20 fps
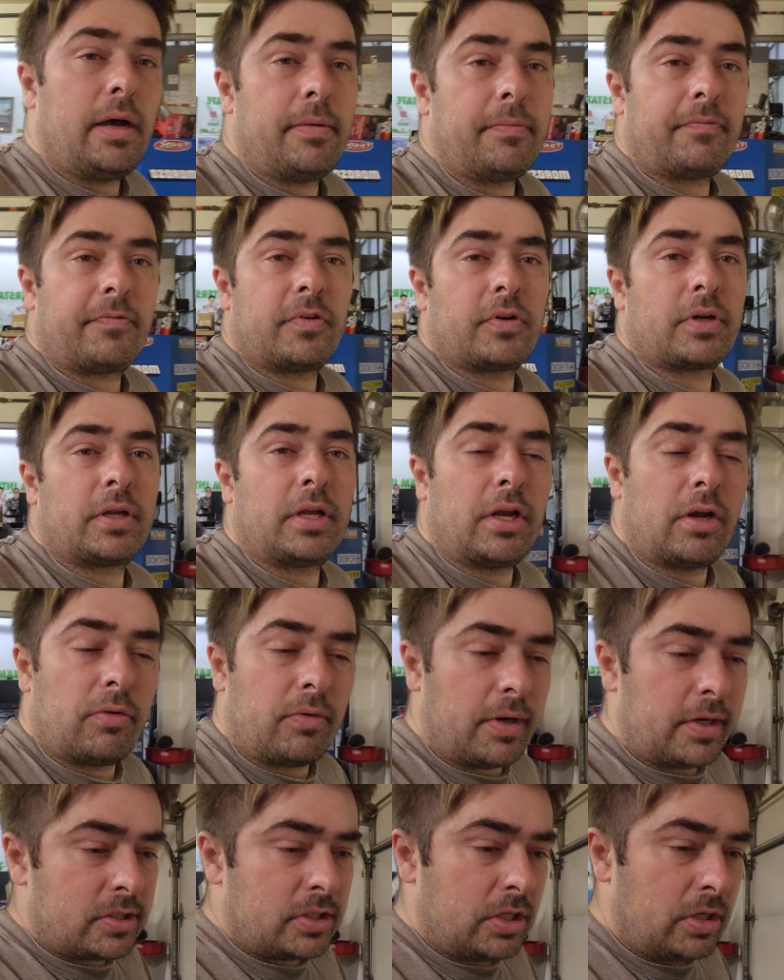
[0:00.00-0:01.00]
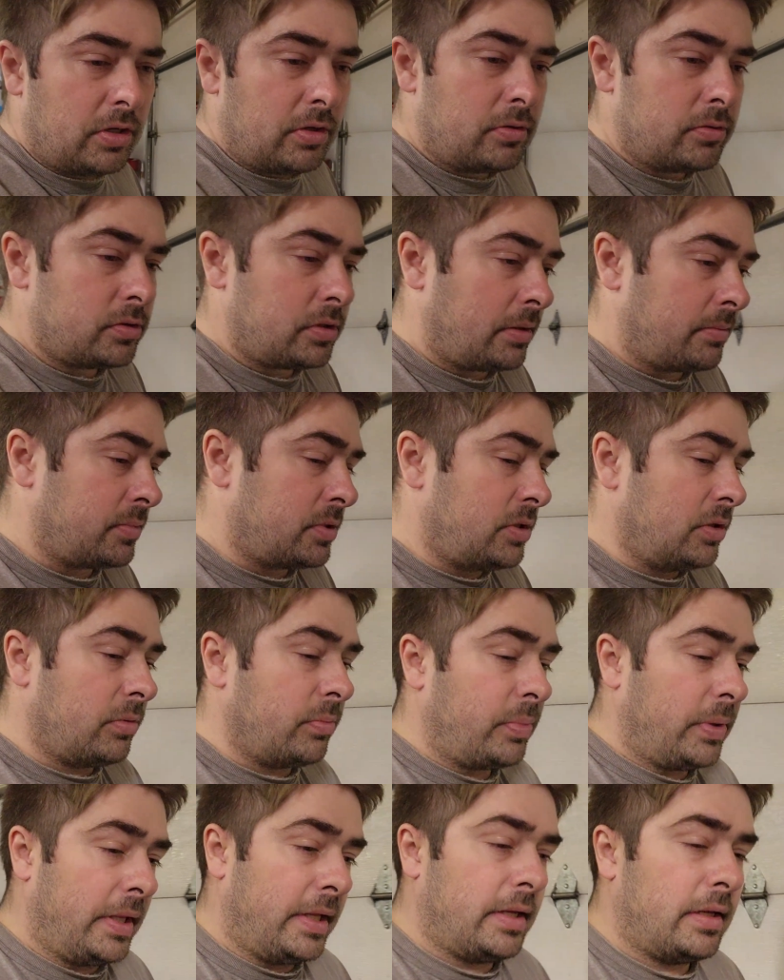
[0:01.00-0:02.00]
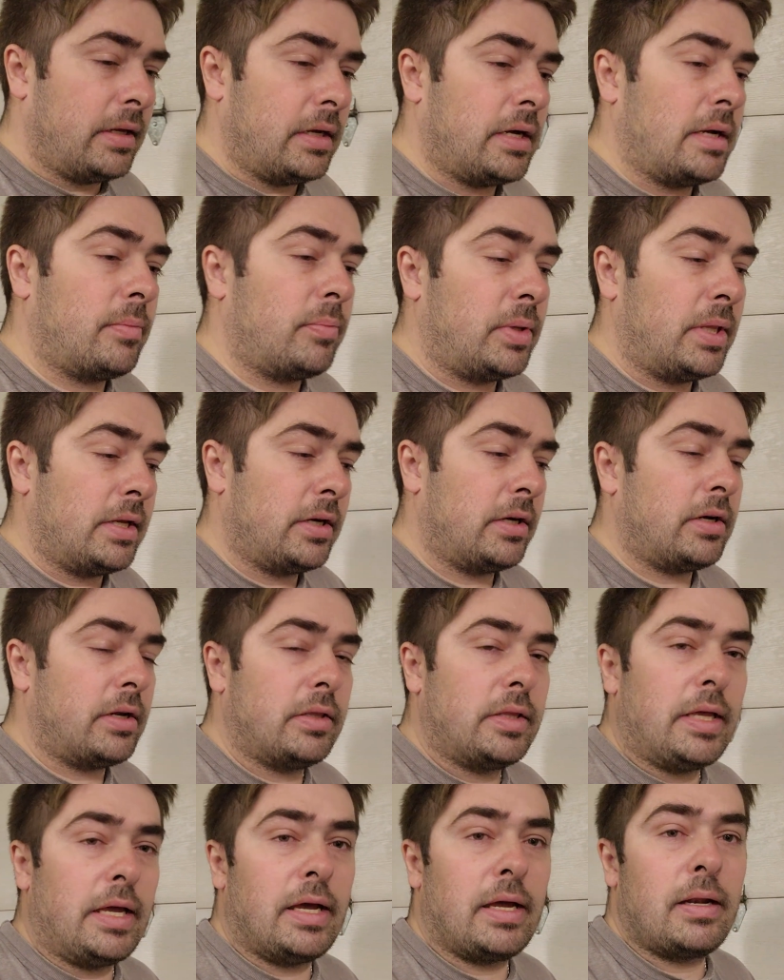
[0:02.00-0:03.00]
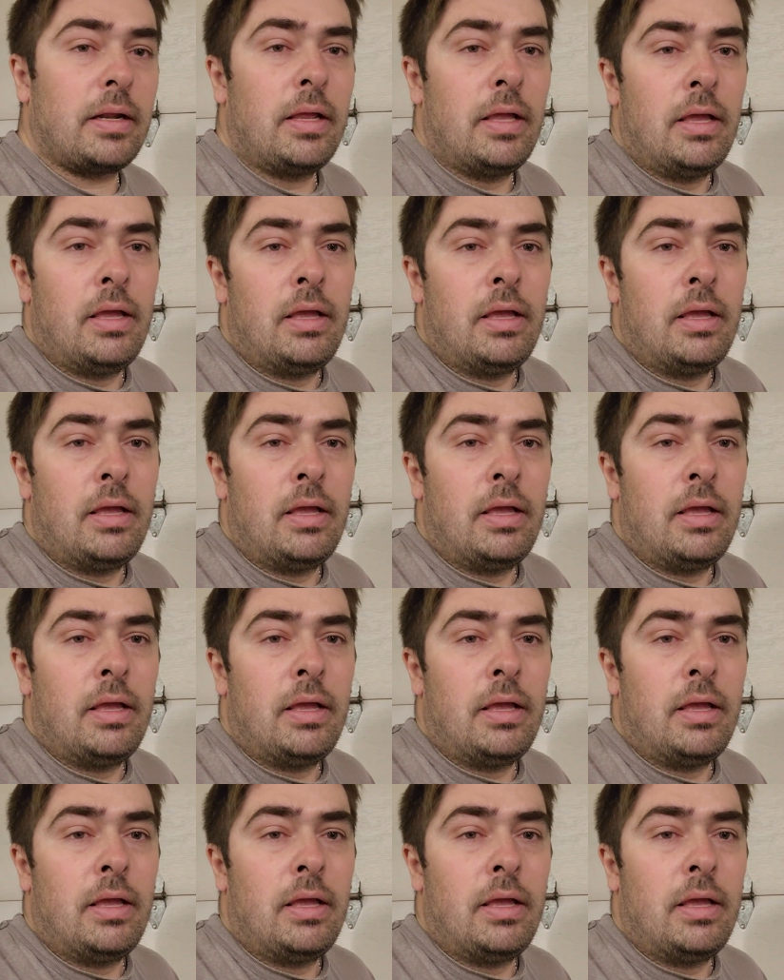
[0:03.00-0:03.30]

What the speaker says: for gear ratio. So I'm still planning on that.